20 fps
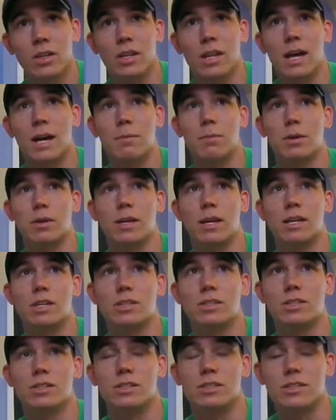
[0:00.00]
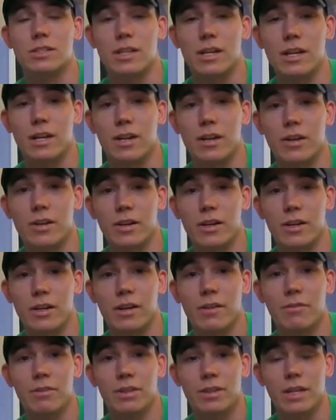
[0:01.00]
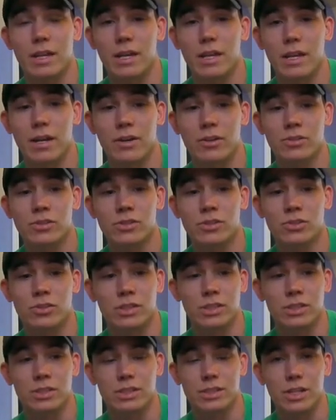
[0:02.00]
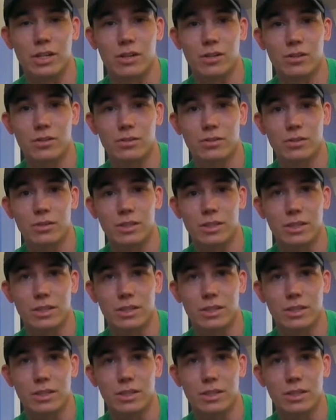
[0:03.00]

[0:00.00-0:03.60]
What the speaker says: The application is there and everything else you need to know